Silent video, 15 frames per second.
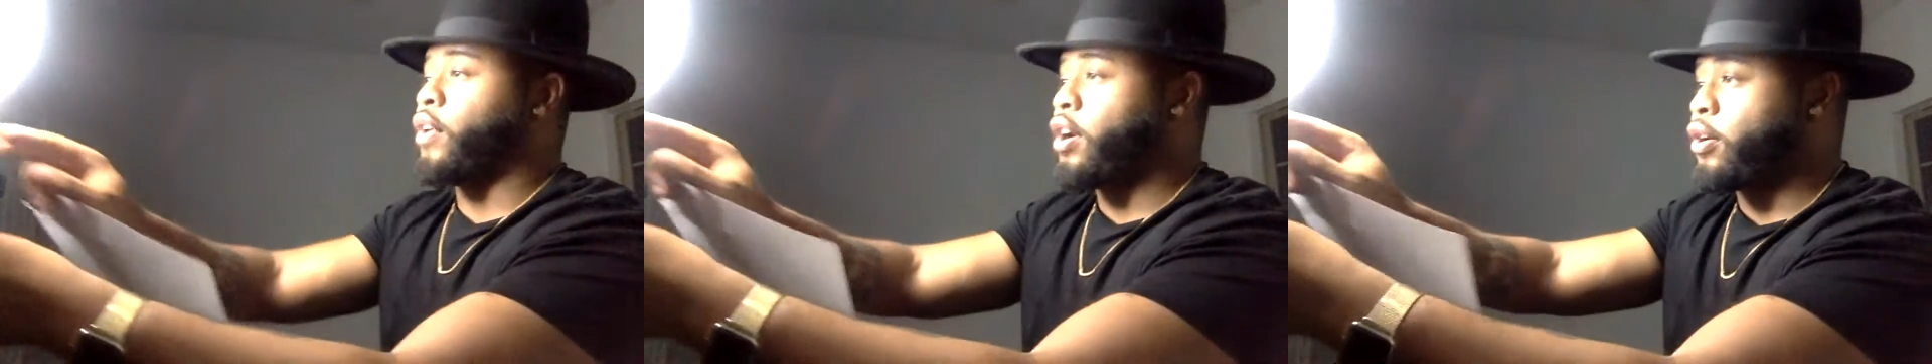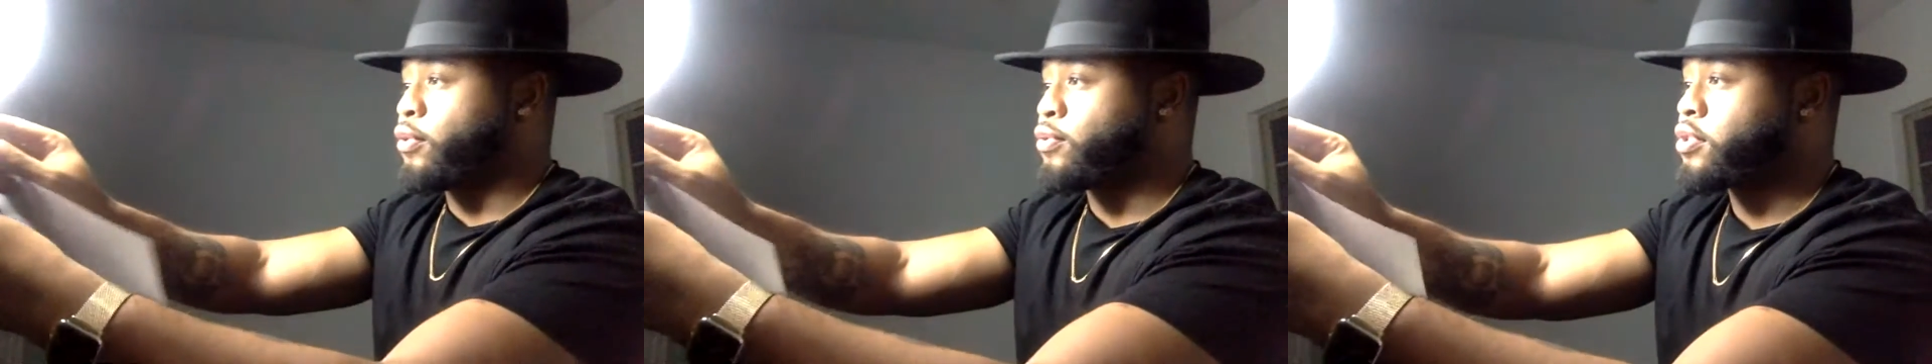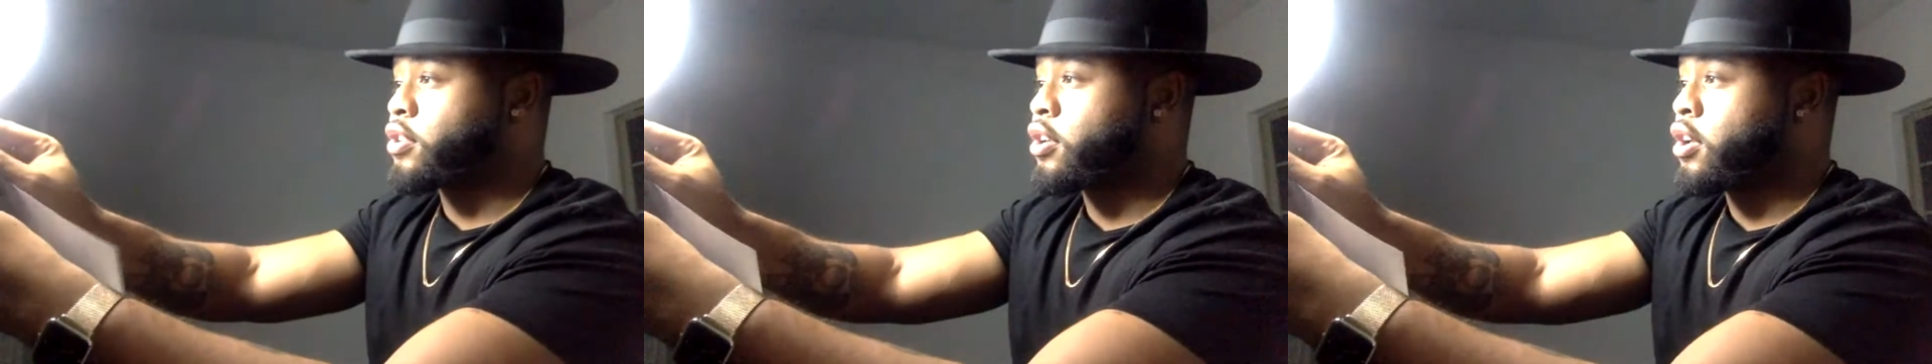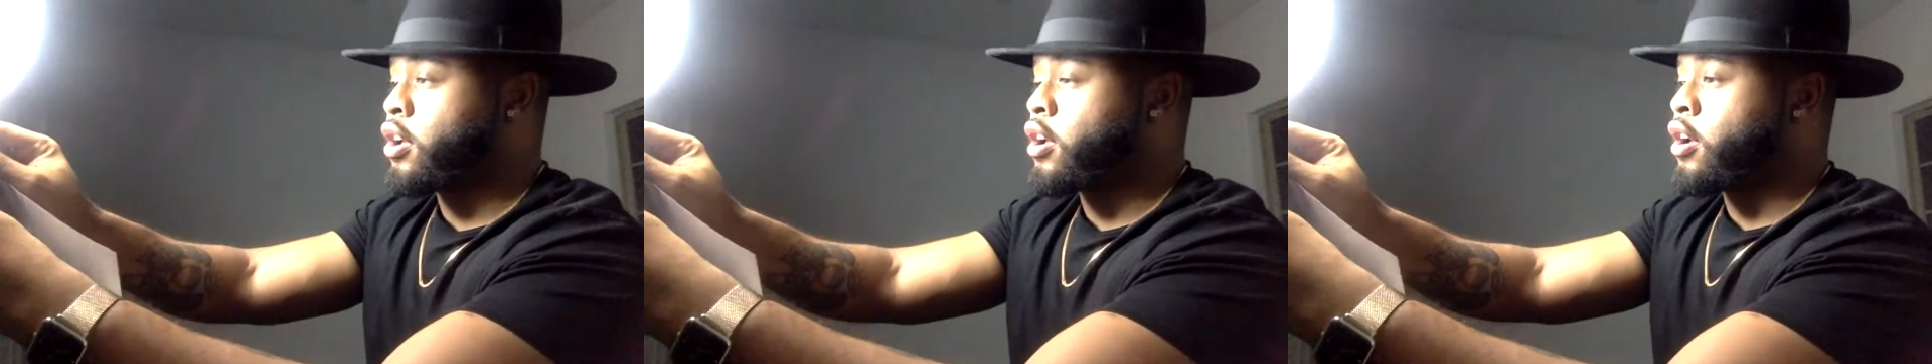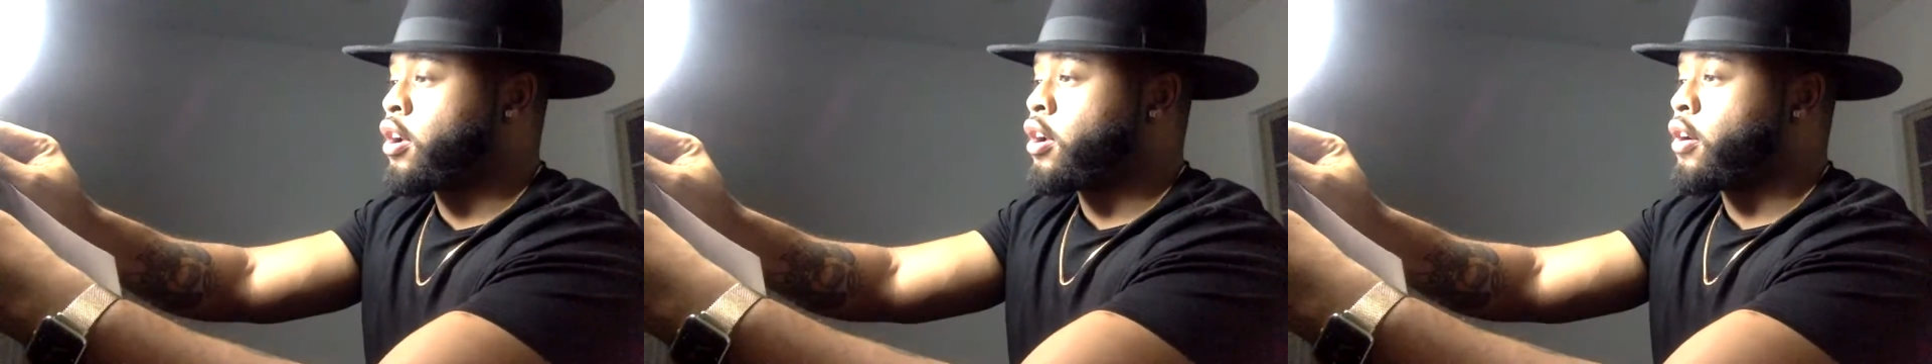vote,
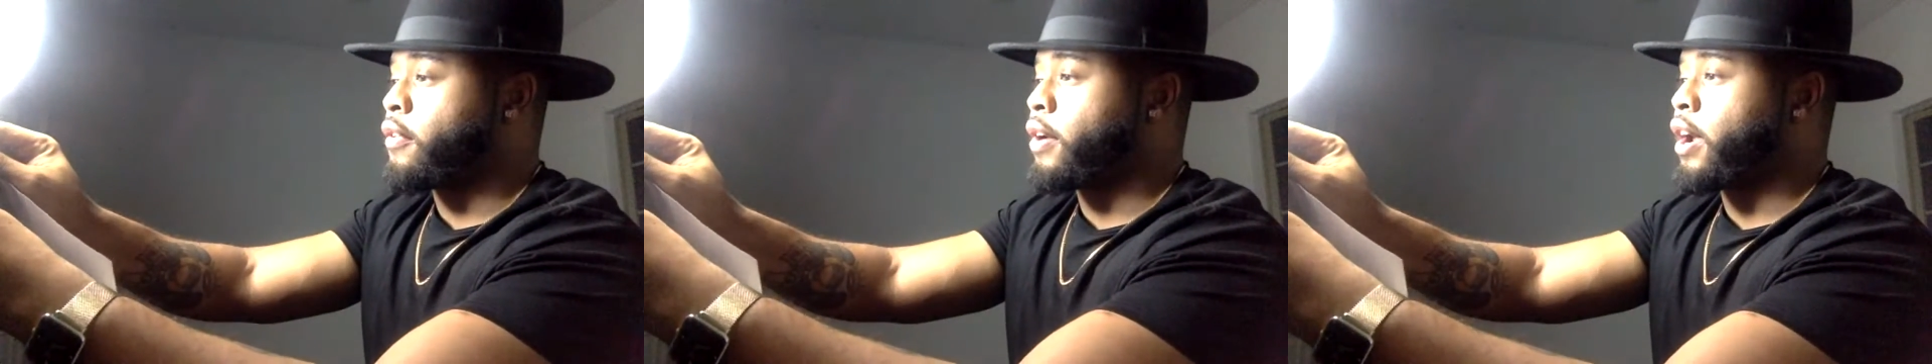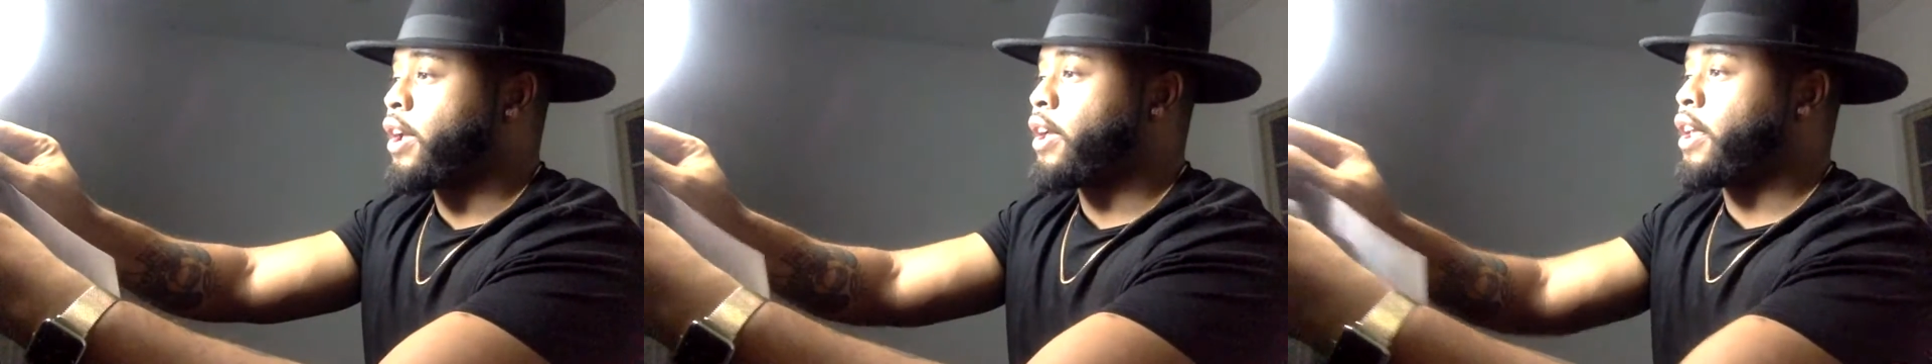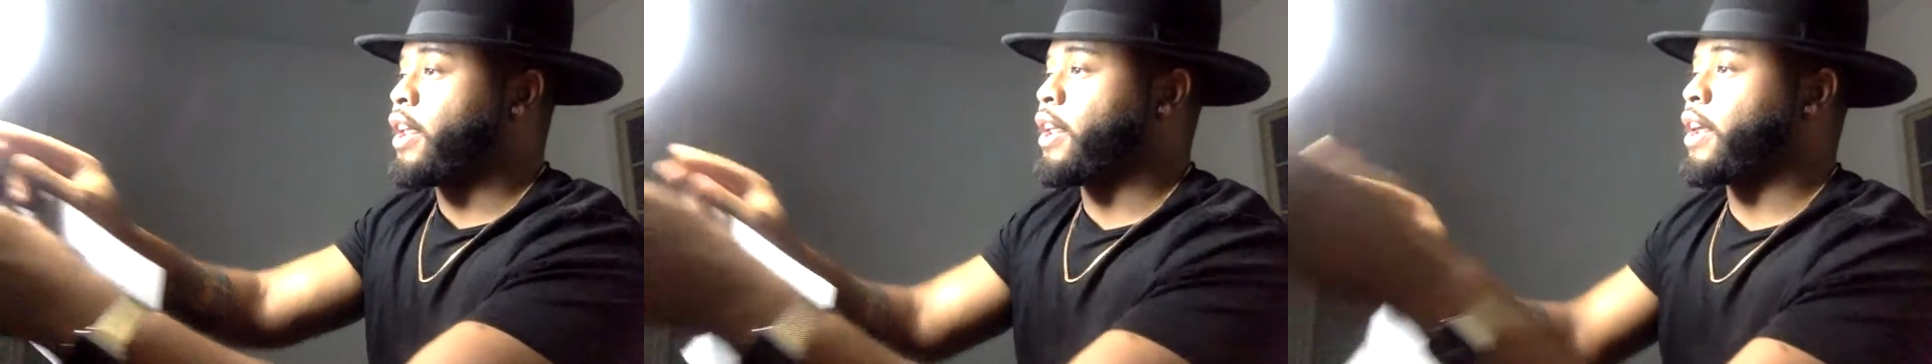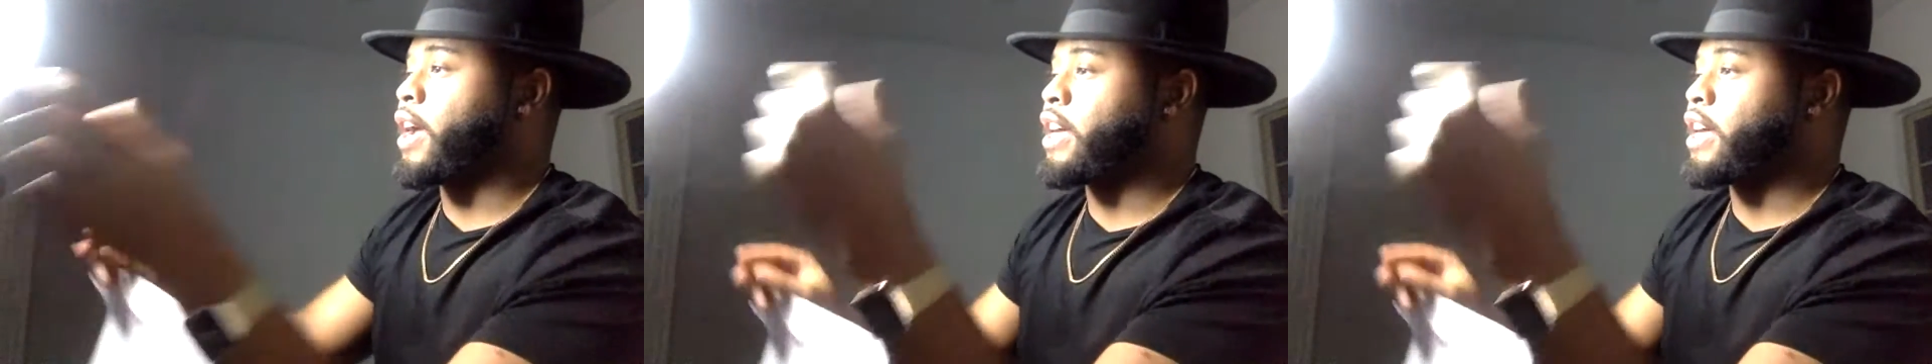right?